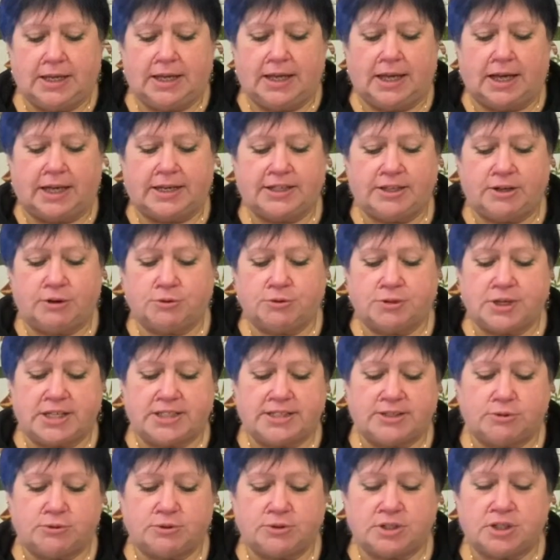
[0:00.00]
And he's
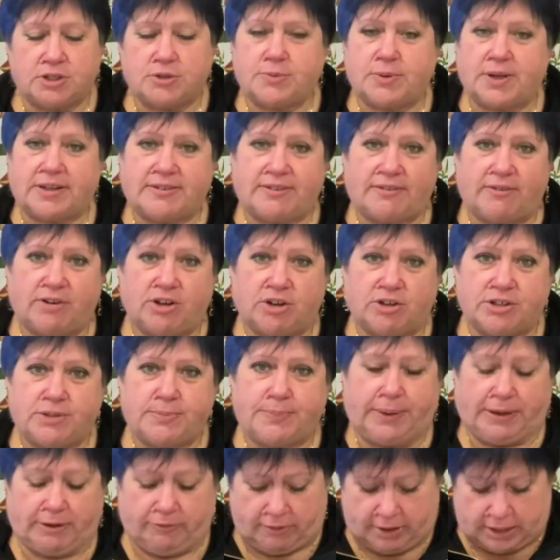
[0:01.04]
also supposed to have a nice
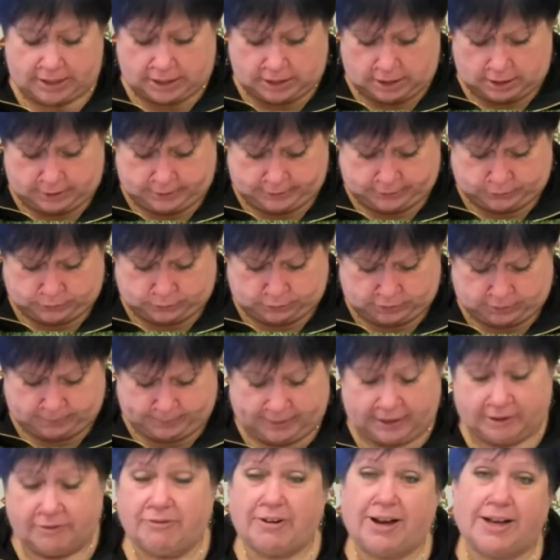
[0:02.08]
big red nose. Well, the
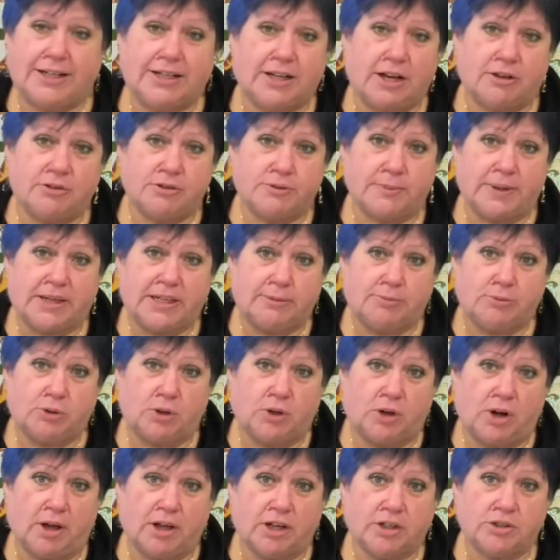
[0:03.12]
big red nose made him look
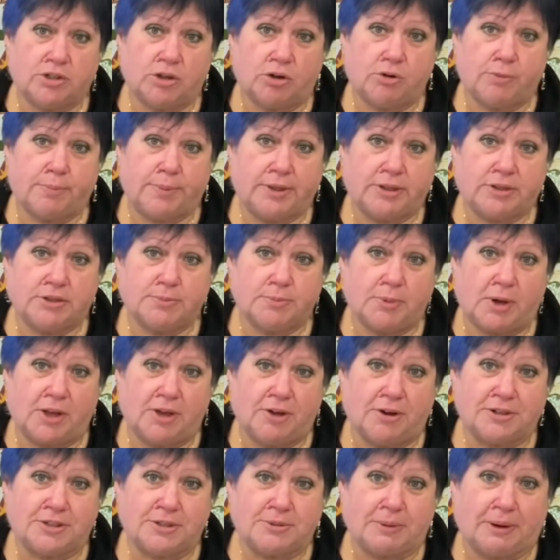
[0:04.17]
like a dog because my
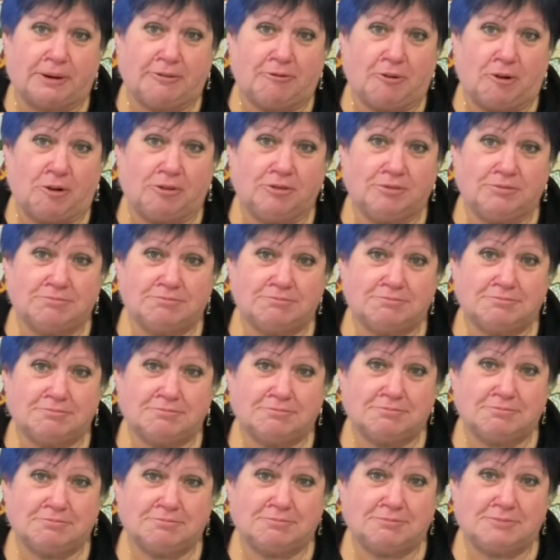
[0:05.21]
eyes went wrong.
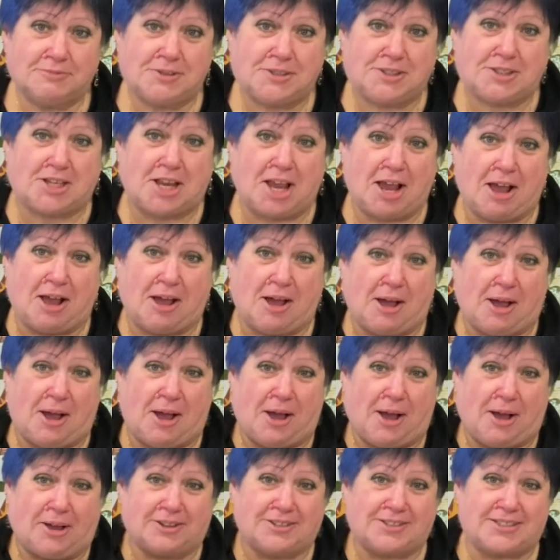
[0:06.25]
So
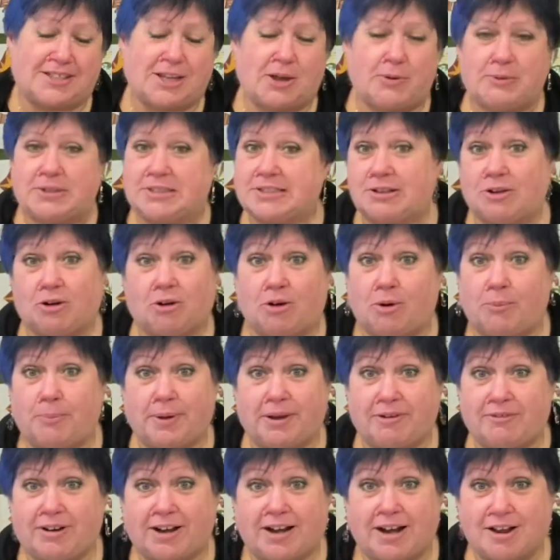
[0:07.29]
he's not got a
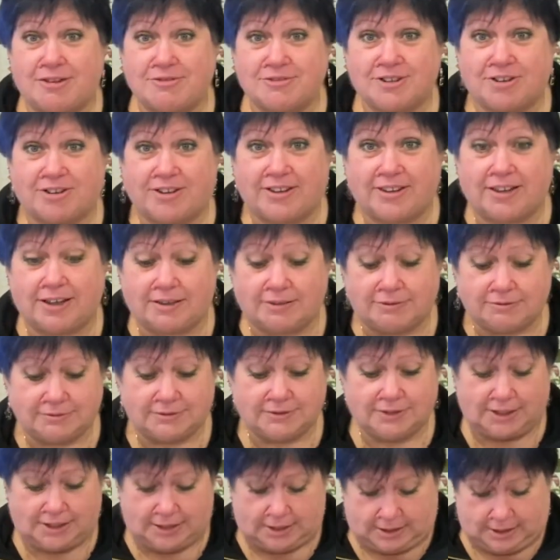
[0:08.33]
big red nose either,
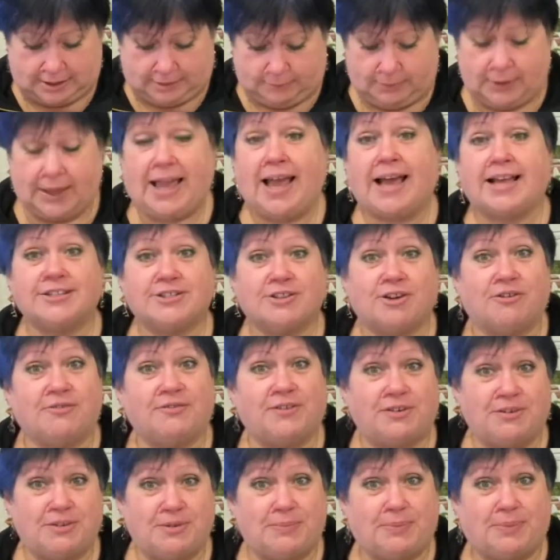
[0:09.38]
but he has got
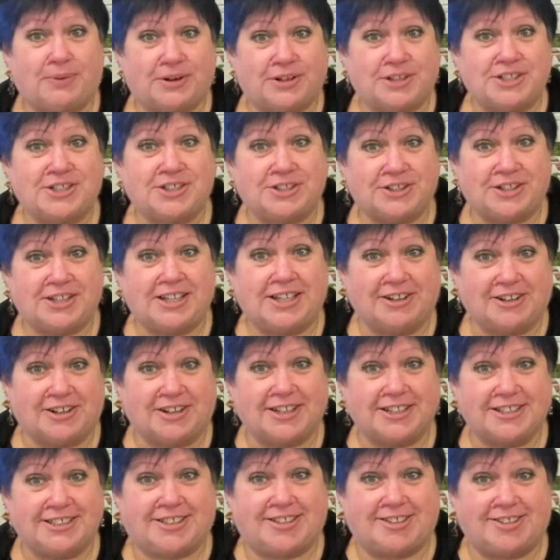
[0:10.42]
very bright shiny
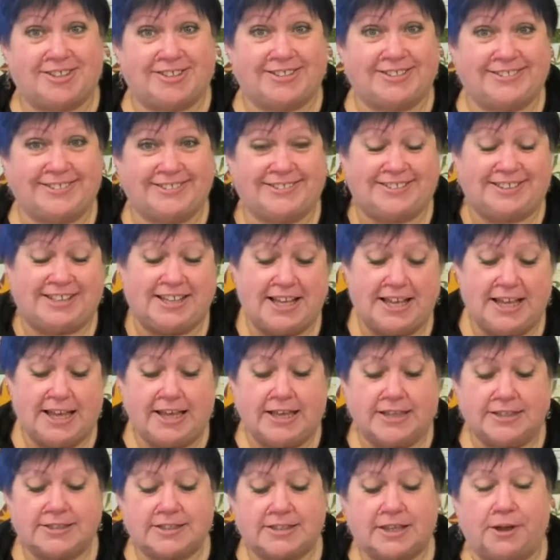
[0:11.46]
eyes.
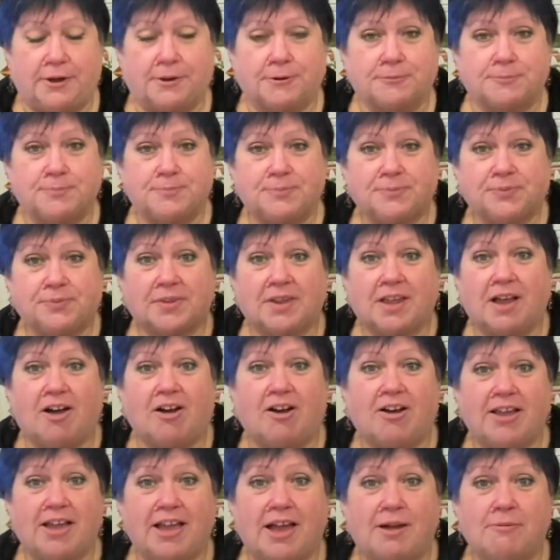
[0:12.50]
So
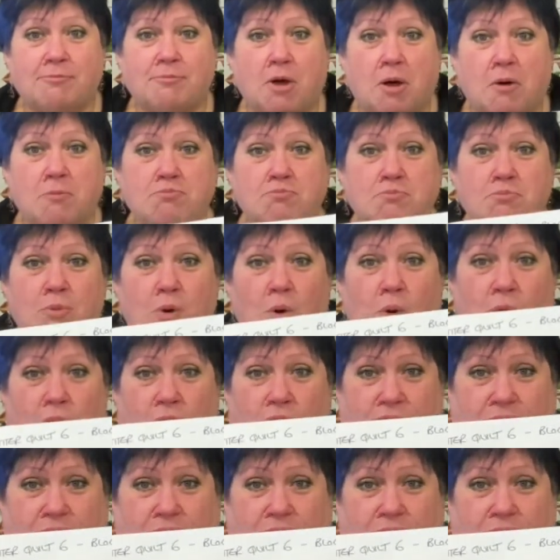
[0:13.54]
I am more